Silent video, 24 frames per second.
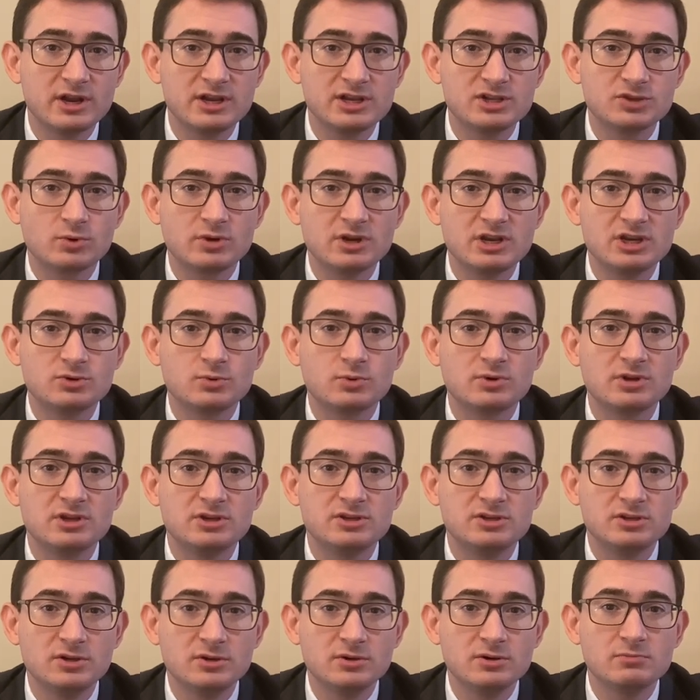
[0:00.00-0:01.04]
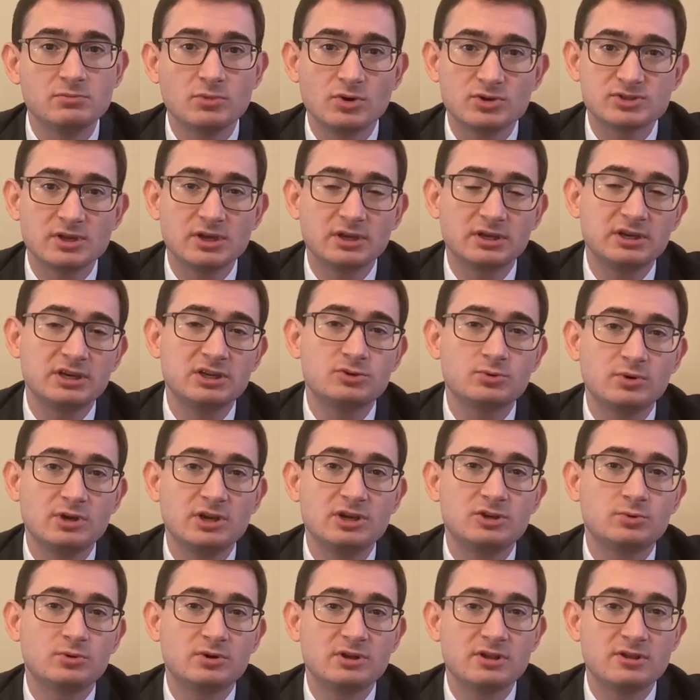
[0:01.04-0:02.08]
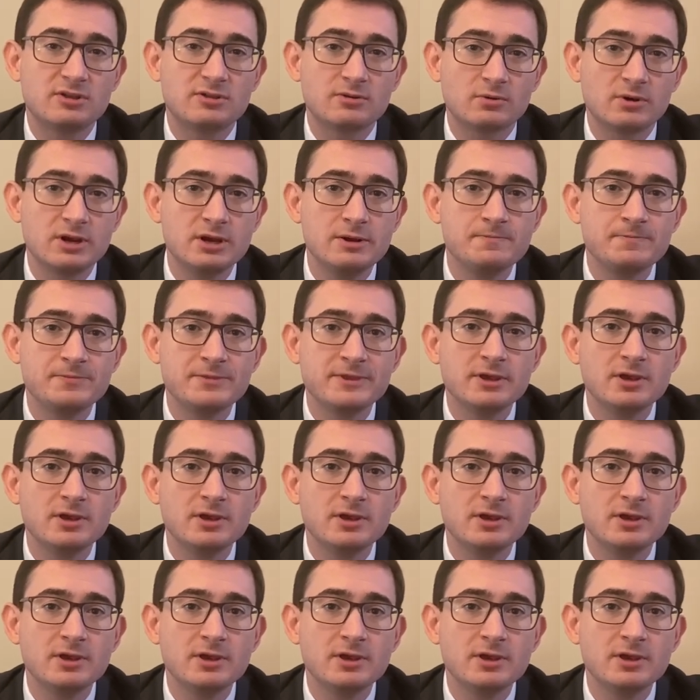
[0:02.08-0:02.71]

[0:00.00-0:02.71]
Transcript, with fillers: and 2022 and most likely 2023.